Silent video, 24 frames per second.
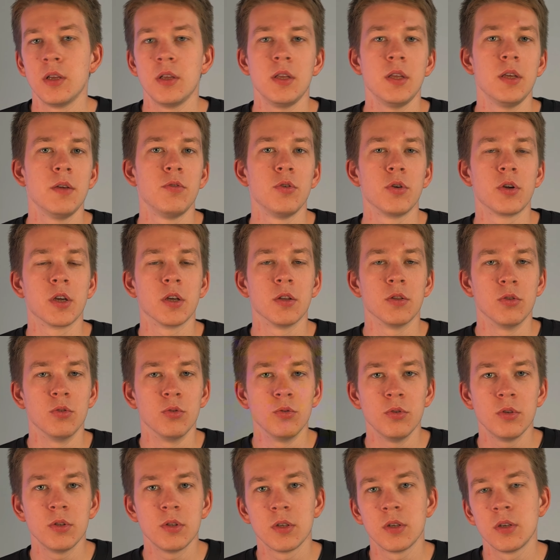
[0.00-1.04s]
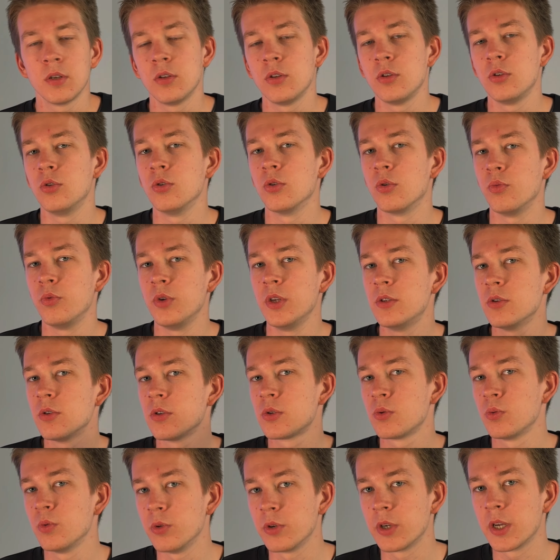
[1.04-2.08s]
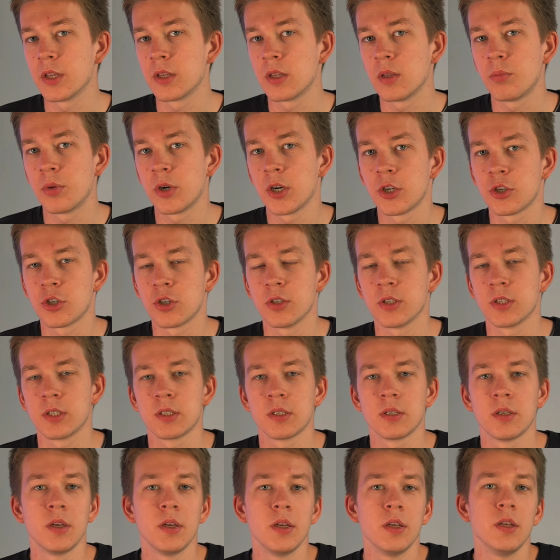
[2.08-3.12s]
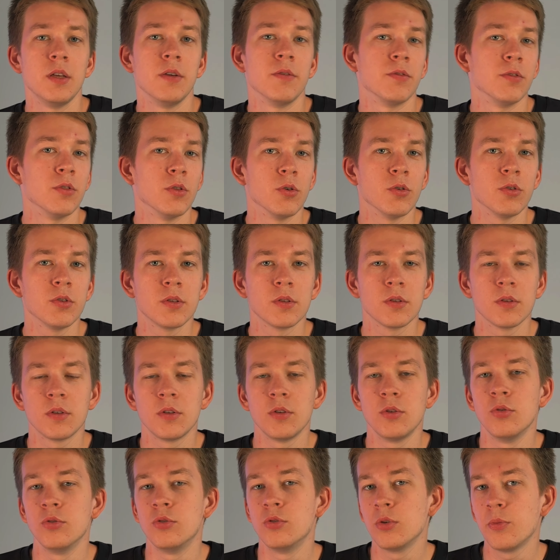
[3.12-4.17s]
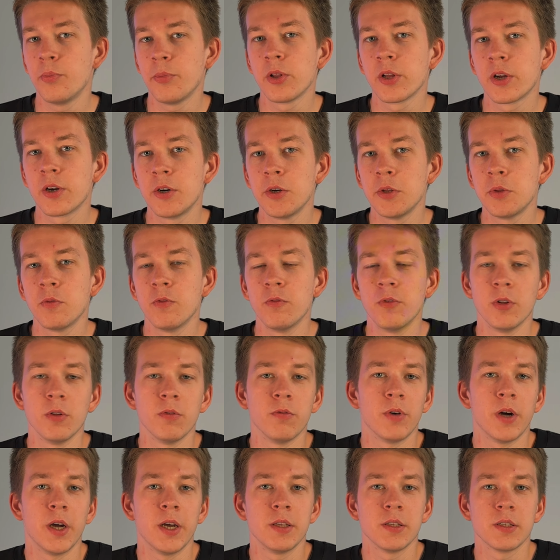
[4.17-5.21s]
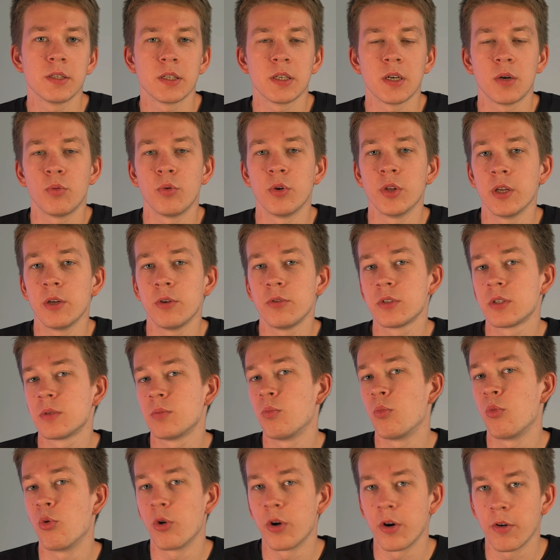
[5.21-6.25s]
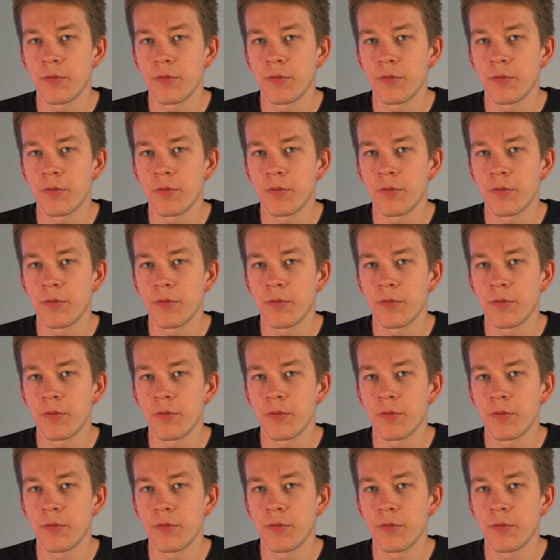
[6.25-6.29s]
If you can do it, your videos will get impressions. If not, YouTube algorithm will find someone else more